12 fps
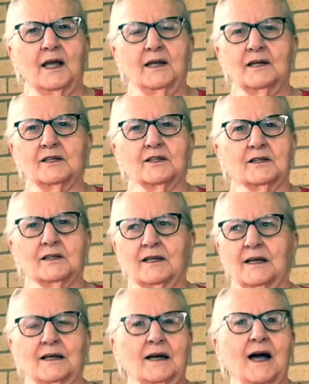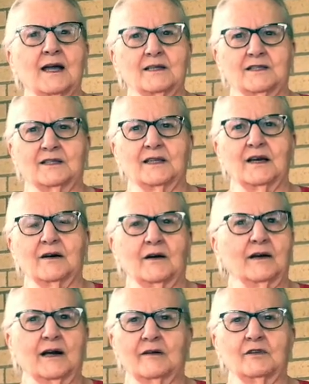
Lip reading: and God is there in every